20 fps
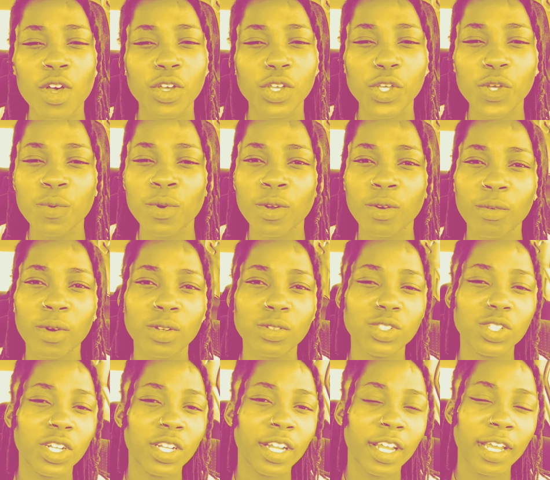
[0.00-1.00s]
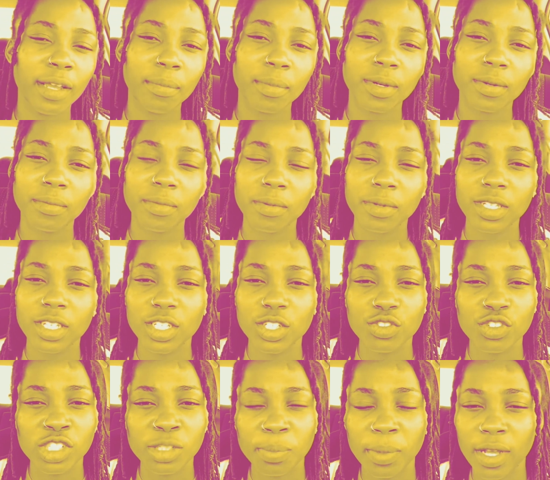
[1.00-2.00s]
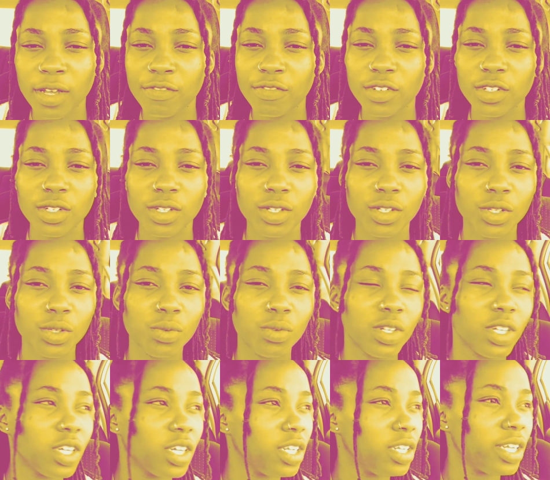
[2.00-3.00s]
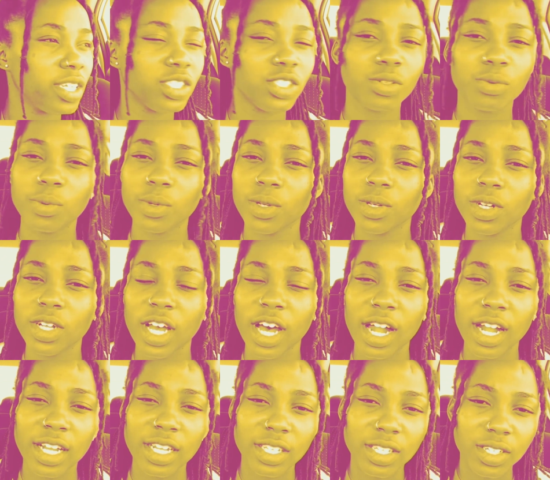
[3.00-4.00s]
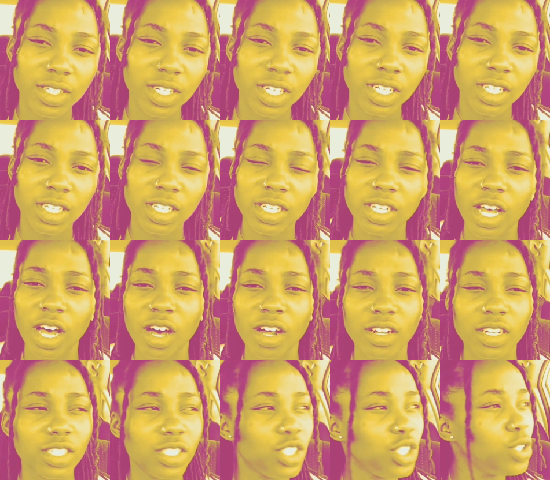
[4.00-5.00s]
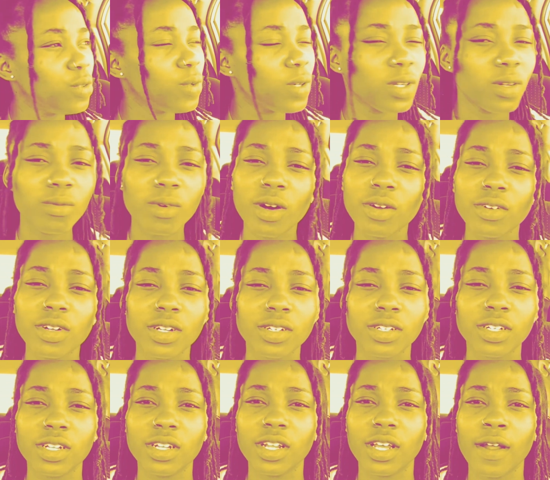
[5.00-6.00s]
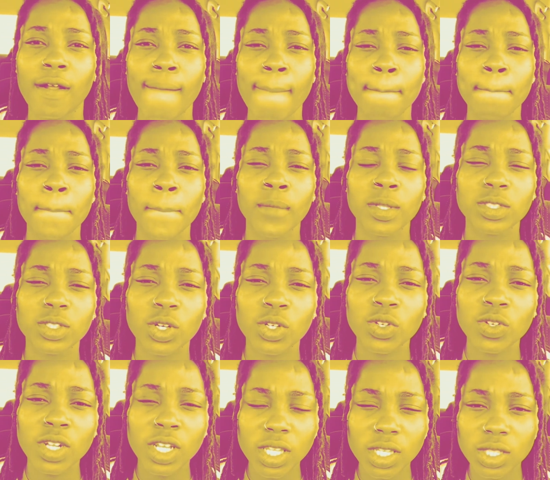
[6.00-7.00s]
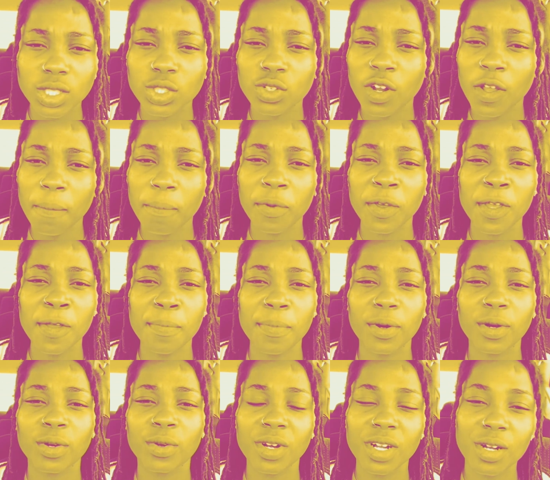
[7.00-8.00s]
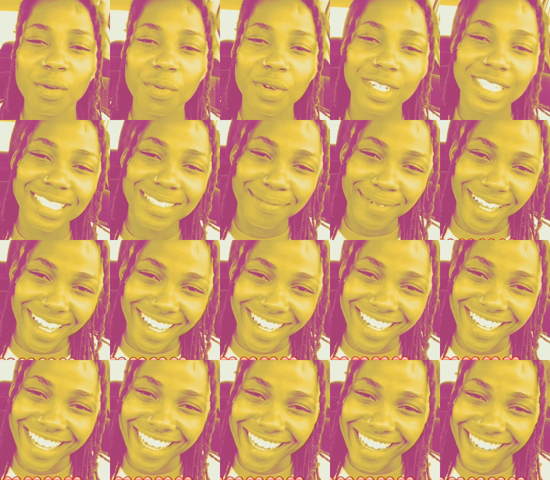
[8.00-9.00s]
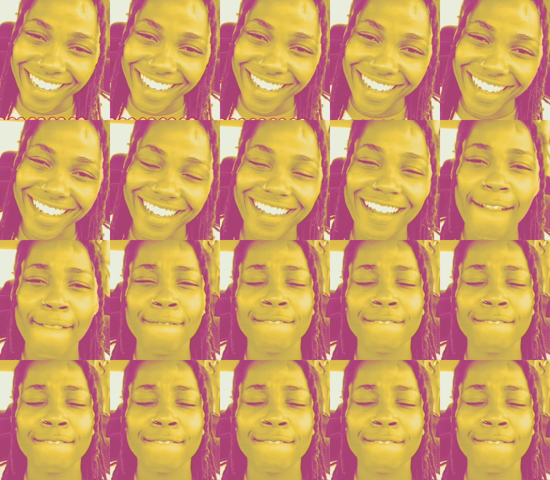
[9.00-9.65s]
You wouldn't want your neighbor to be disrespectful to you, looking at you weird, calling you ugly and all this. You wouldn't want none of that. So you need to treat people, greet them with a smile. Hi.